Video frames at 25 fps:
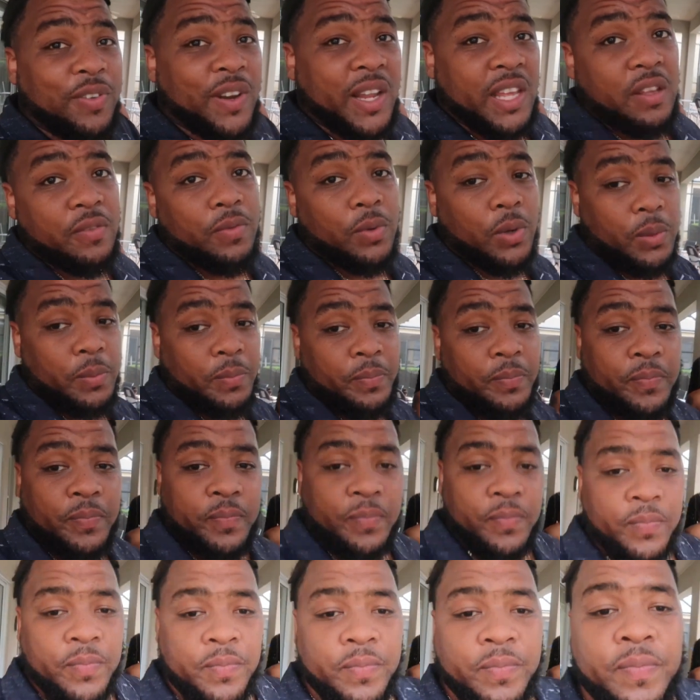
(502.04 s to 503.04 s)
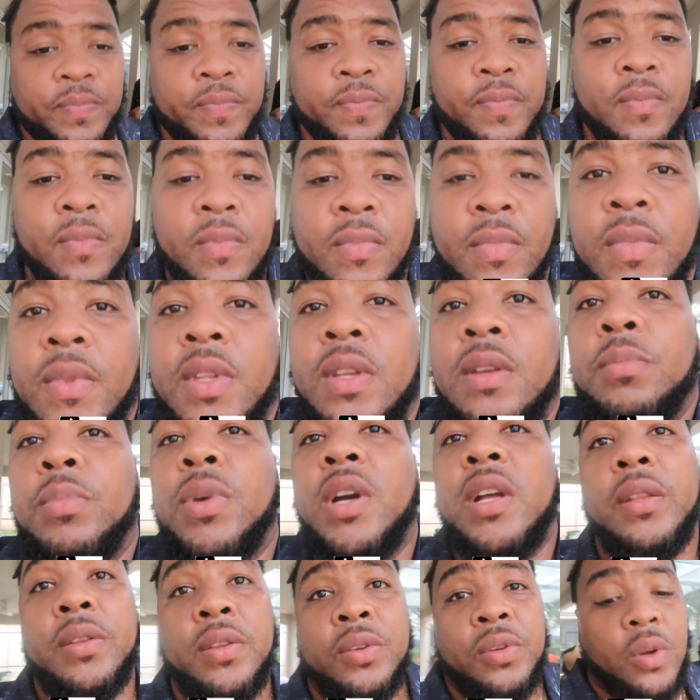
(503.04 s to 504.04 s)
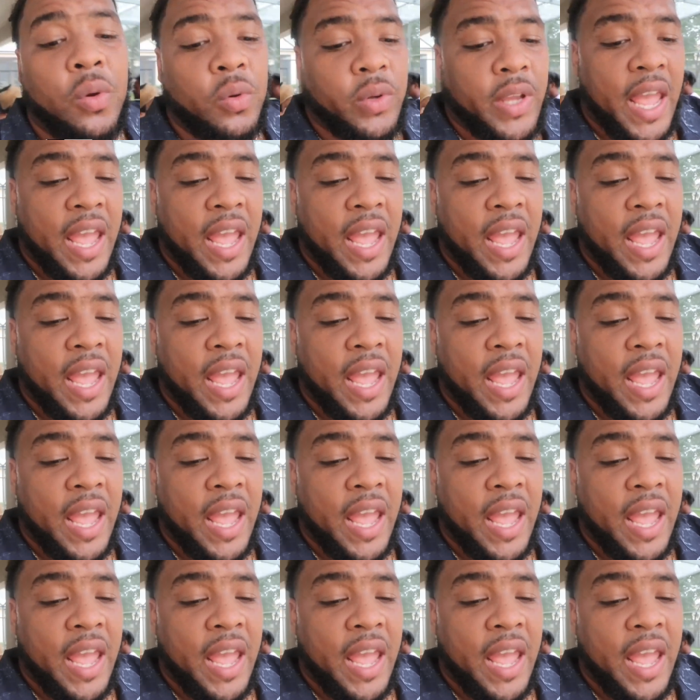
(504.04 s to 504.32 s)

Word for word: flavor. But you know